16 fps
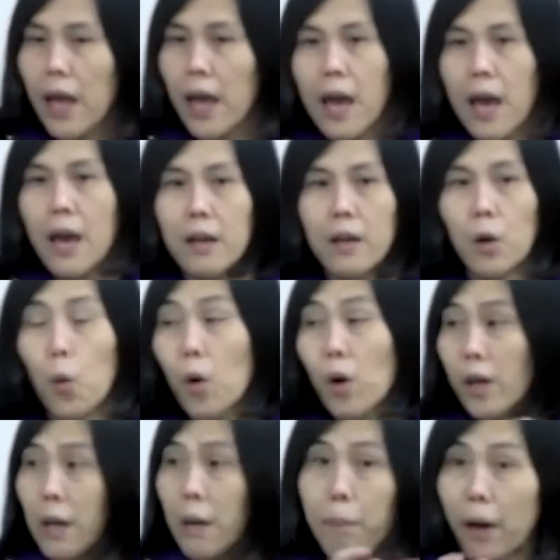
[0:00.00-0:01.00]
and
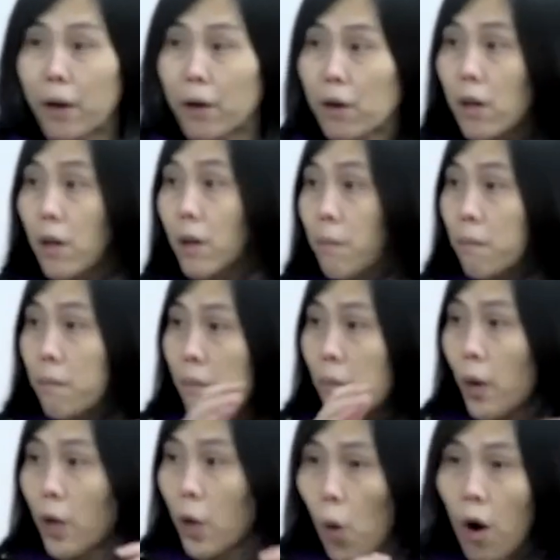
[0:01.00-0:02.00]
working better,
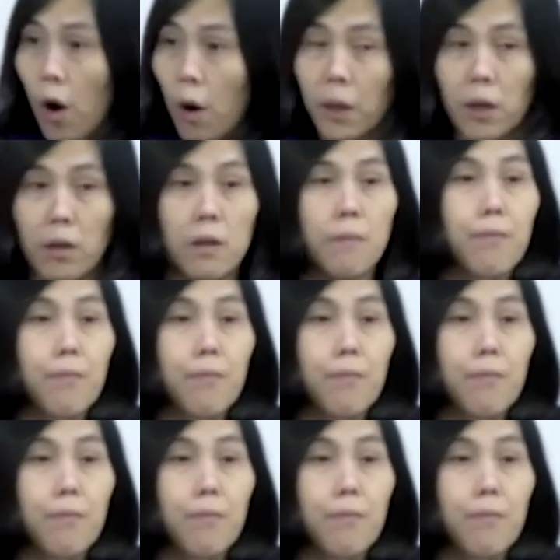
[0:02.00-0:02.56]
more normal.